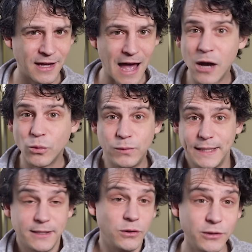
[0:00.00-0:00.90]
How we
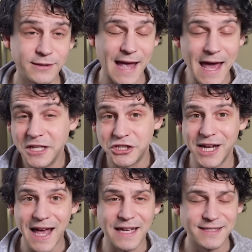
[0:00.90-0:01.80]
use
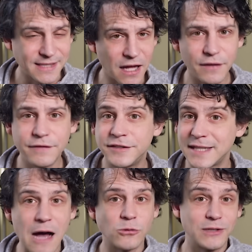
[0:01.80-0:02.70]
energy ourselves,
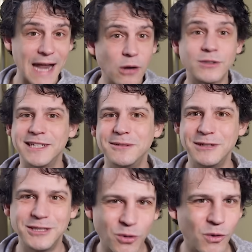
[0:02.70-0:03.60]
how loudly
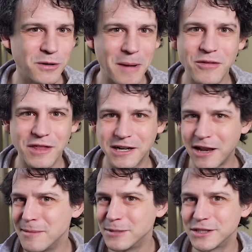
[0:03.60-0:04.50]
we talk about the
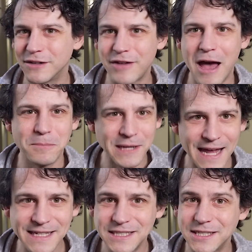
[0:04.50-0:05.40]
climate of our
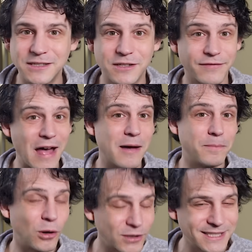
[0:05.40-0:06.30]
planet and of our
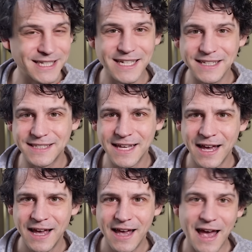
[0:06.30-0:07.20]
politics,
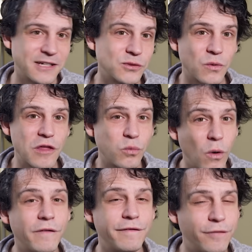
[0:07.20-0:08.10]
and with
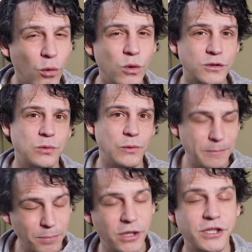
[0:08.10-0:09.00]
what force we
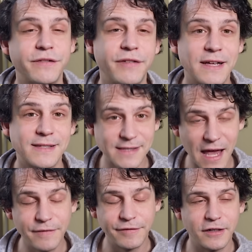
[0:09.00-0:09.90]
push for a
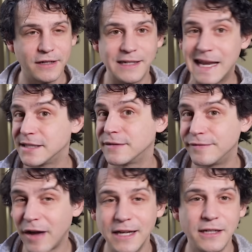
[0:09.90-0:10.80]
safer, less
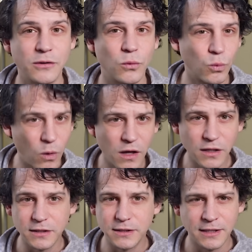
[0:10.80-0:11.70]
violent
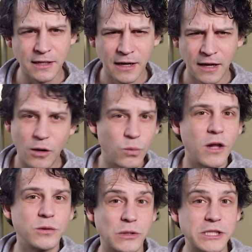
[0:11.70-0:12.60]
world. A
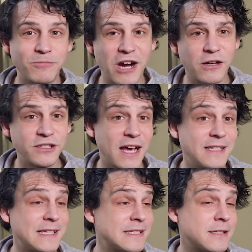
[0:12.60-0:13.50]
world which
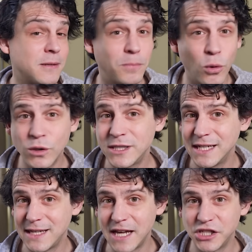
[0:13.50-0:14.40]
prioritizes
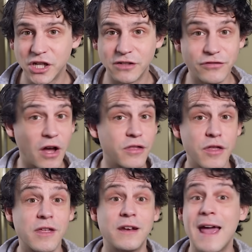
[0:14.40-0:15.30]
supporting nature rather
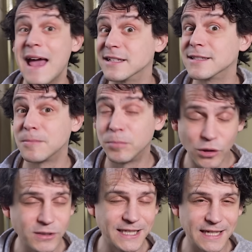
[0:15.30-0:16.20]
than
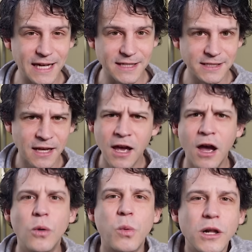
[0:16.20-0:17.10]
exploiting it.
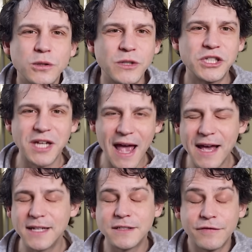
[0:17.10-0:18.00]
A world which
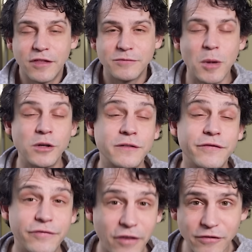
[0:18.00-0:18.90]
cares for the most
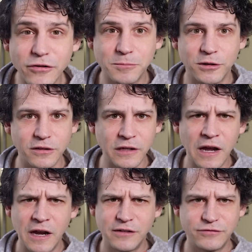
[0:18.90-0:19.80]
vulnerable
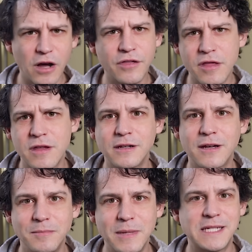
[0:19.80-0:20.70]
rather than
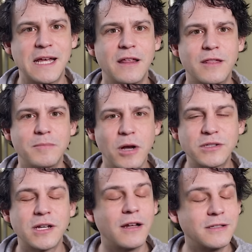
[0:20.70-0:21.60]
committing the
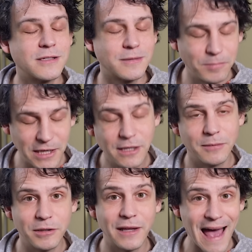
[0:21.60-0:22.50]
most
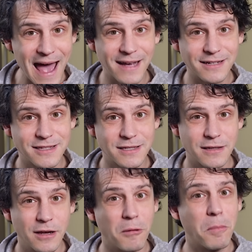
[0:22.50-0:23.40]
unspeakable acts
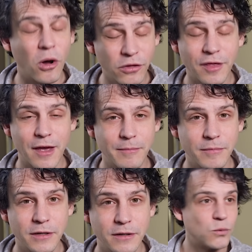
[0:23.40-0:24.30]
upon
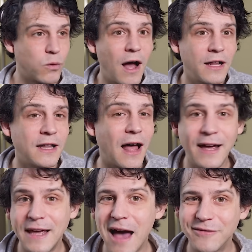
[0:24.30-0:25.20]
them. And while
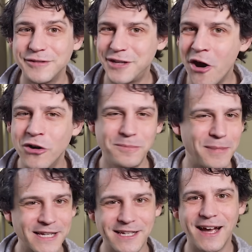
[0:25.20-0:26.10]
I have no
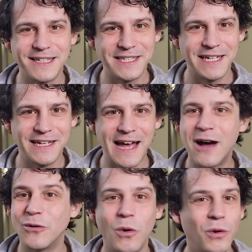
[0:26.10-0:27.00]
better idea
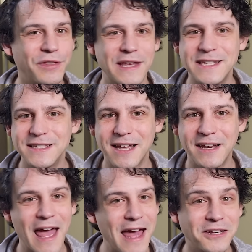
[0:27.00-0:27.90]
how all this is going
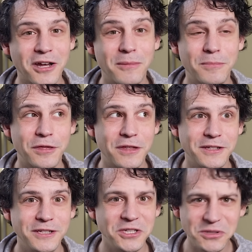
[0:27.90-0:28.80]
to end up
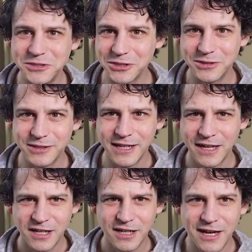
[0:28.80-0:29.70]
than you do,
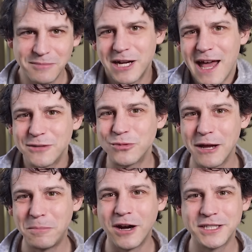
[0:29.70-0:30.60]
I'm glad
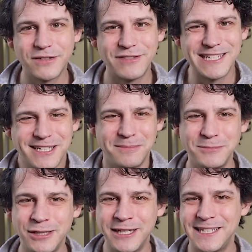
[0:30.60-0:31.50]
we're part of
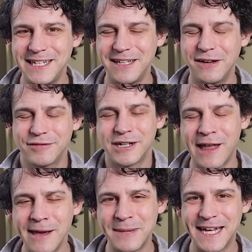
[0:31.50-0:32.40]
community of
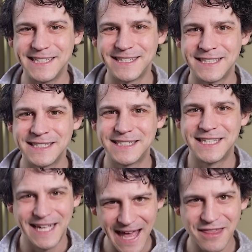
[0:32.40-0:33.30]
climates
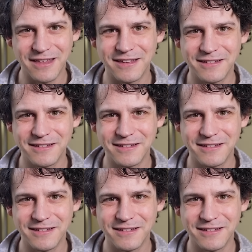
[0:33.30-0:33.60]
together.